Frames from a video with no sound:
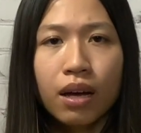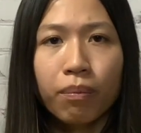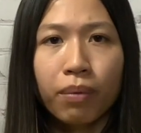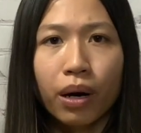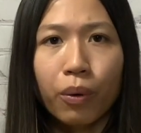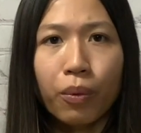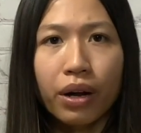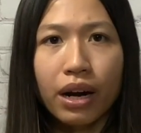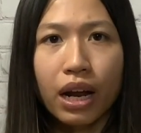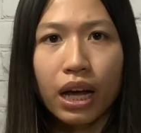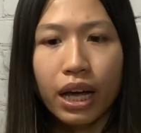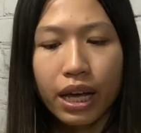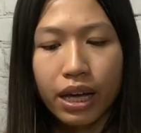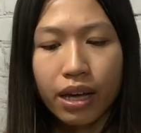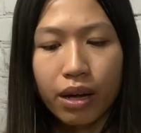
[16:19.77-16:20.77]
But when
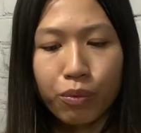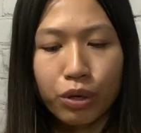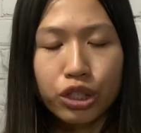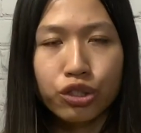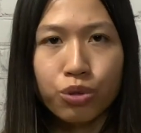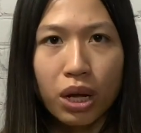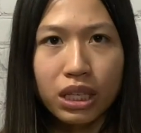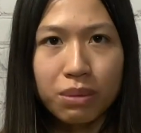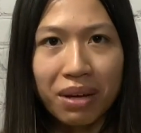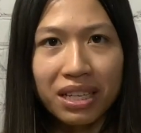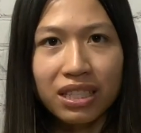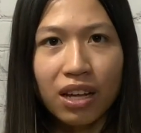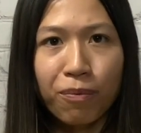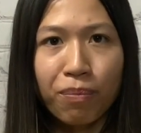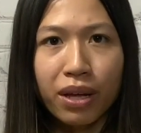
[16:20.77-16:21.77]
I restrict
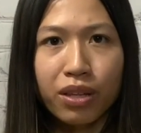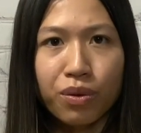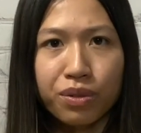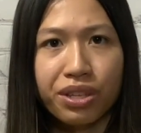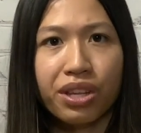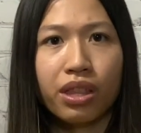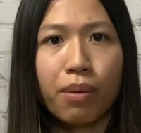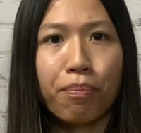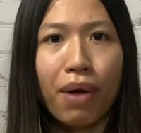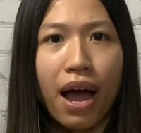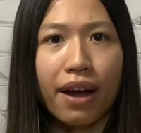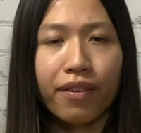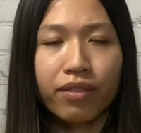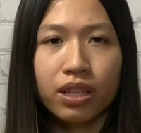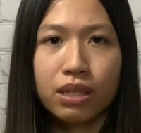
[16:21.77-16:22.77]
myself by using the
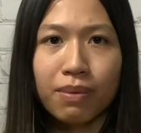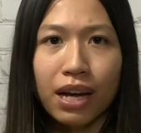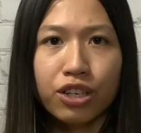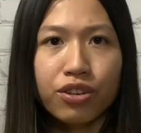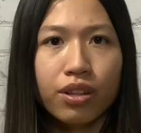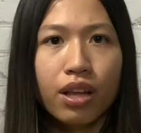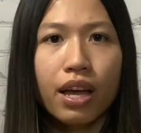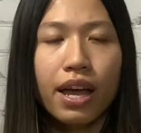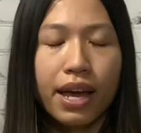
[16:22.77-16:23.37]
back of the spatula,